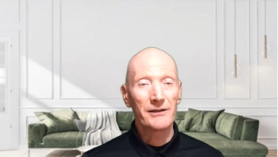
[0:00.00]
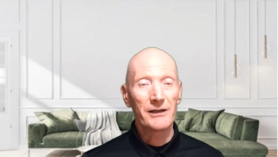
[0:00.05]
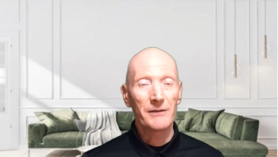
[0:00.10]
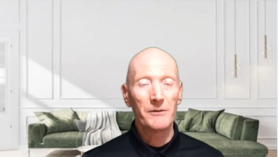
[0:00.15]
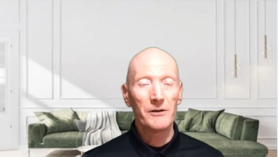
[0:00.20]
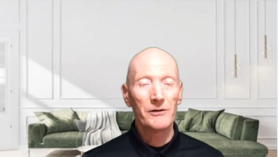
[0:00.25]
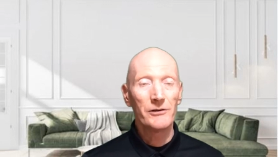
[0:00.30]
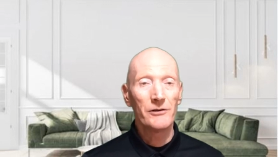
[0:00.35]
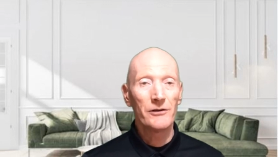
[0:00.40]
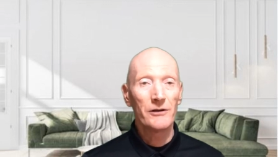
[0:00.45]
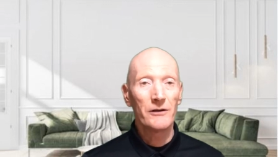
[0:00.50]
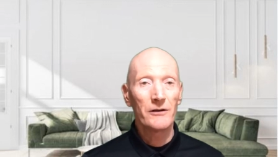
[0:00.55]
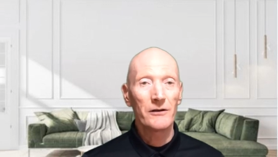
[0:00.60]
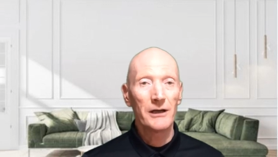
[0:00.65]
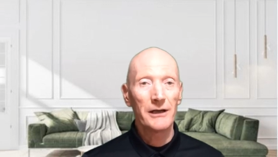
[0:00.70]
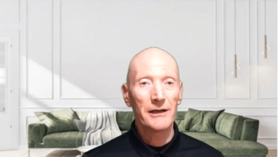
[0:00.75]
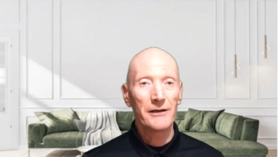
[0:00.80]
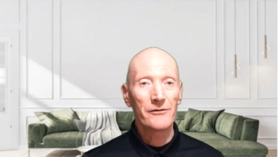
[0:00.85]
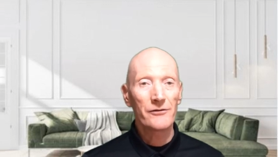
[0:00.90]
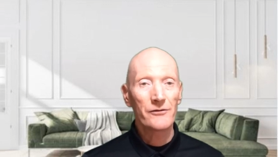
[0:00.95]
someone you know,
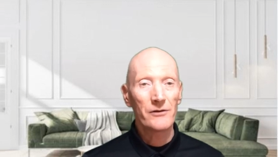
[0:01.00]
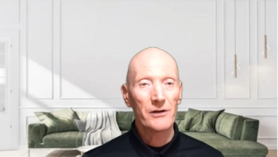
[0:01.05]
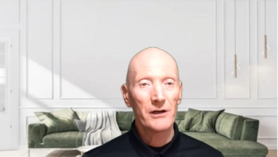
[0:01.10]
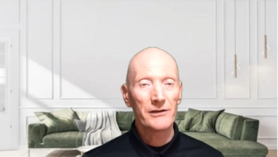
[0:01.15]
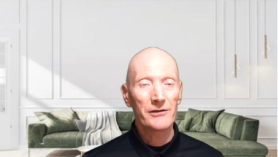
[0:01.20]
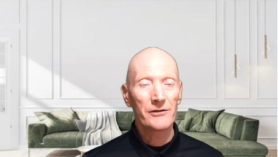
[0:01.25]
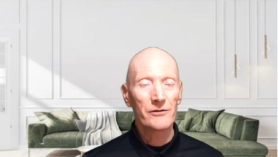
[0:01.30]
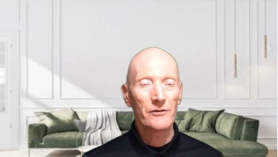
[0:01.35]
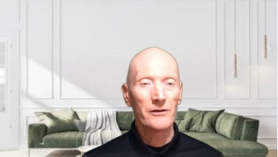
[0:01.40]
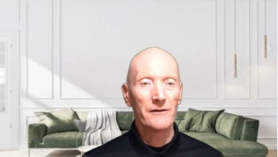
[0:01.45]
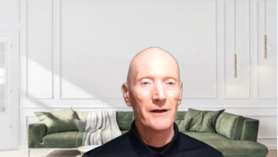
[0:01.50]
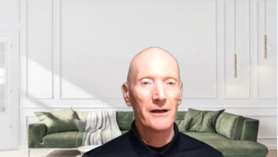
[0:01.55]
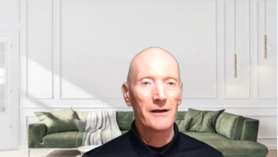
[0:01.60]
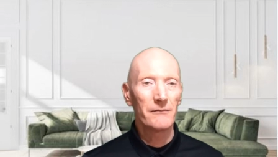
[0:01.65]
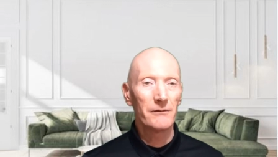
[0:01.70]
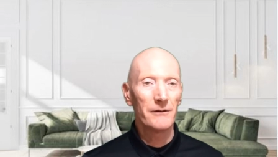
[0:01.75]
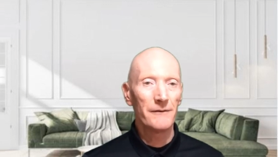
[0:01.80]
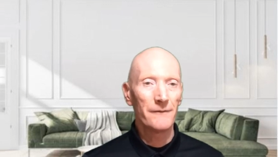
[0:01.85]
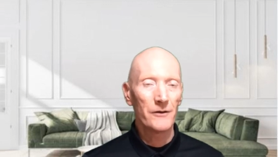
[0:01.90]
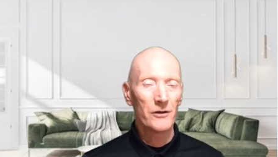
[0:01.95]
like, and trust, or you had a
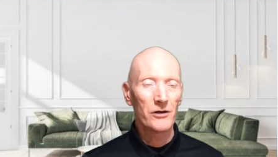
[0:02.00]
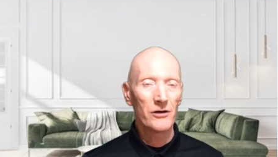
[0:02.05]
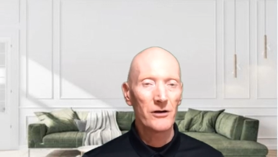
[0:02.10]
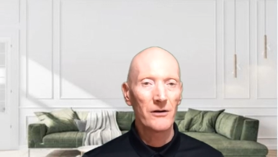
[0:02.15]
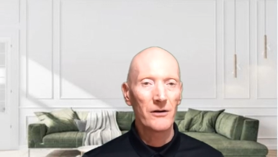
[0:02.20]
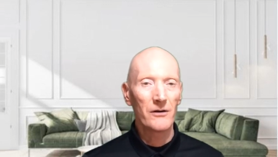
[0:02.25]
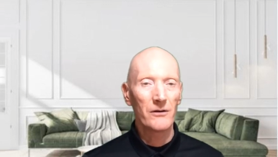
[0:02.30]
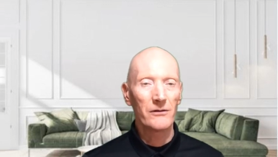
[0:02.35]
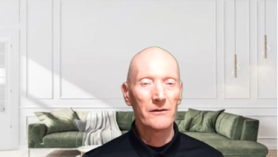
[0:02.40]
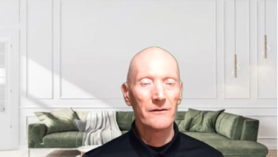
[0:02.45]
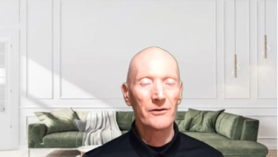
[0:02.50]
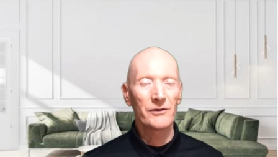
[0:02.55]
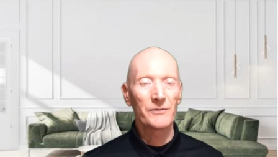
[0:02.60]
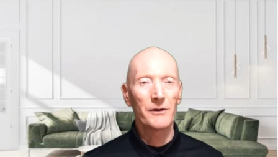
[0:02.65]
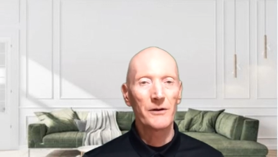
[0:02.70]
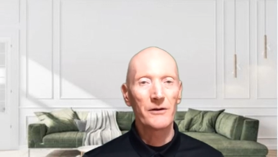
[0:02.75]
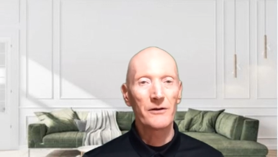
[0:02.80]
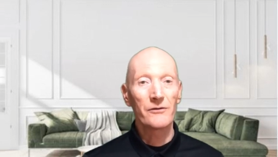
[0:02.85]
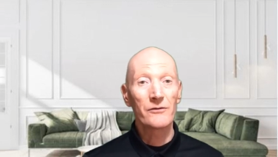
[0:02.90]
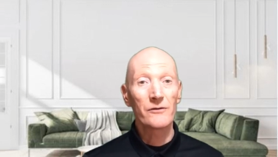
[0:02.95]
referral, or you've
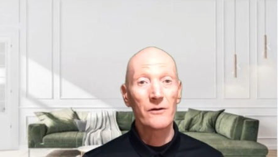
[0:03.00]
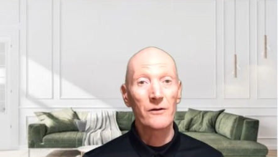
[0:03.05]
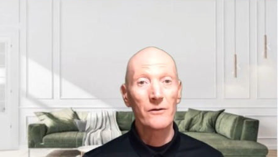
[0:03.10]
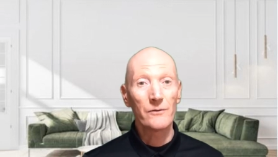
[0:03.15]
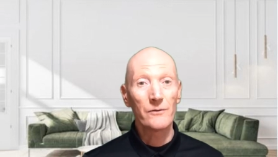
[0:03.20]
spoken to a